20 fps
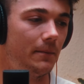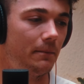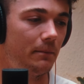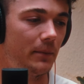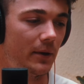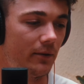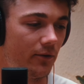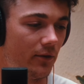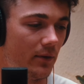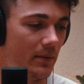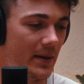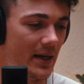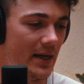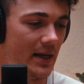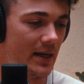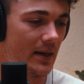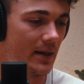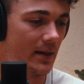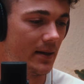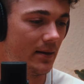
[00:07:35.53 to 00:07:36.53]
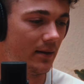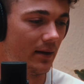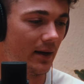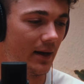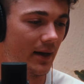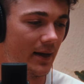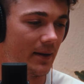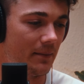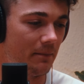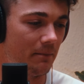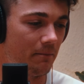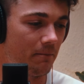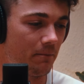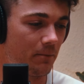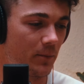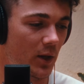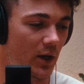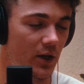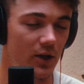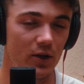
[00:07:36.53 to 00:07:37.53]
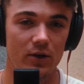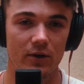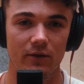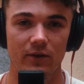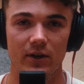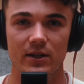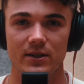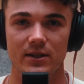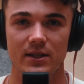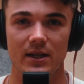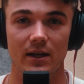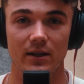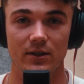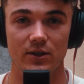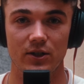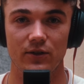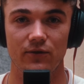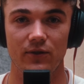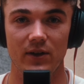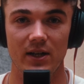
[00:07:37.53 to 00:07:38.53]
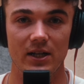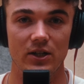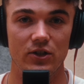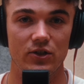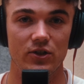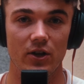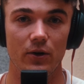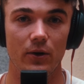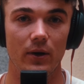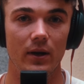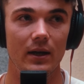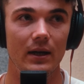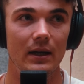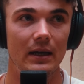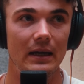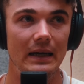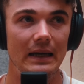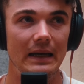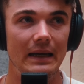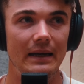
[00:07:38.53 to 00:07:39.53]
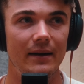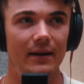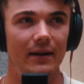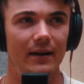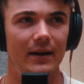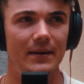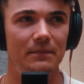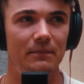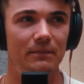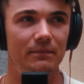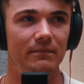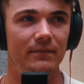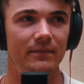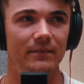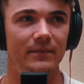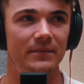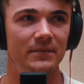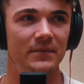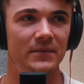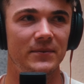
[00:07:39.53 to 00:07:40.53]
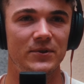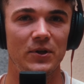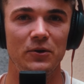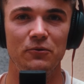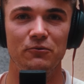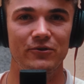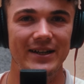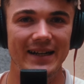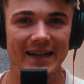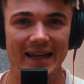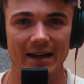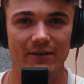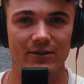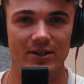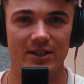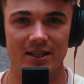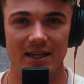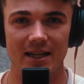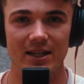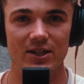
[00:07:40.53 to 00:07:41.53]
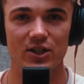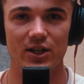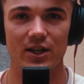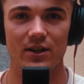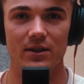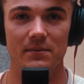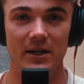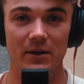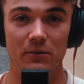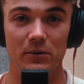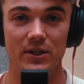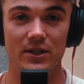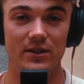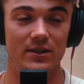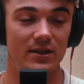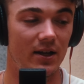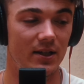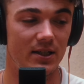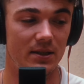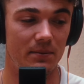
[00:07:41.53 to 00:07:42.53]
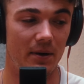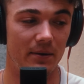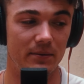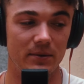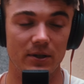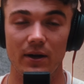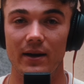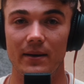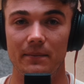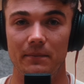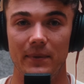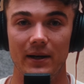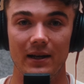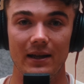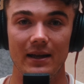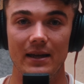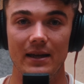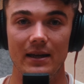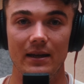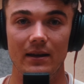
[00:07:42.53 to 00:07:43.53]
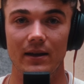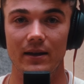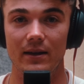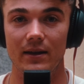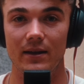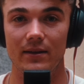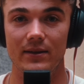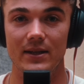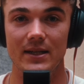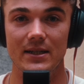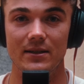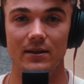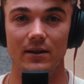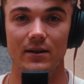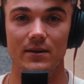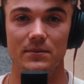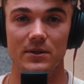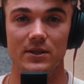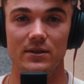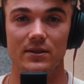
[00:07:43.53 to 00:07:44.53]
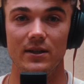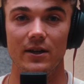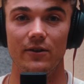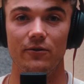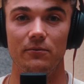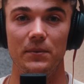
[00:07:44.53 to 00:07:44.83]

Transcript: But for me, um, at university, I just finished, so I'm don't really have a schedule at the minute, which is nice to be able to go out and play at, at these times and stuff.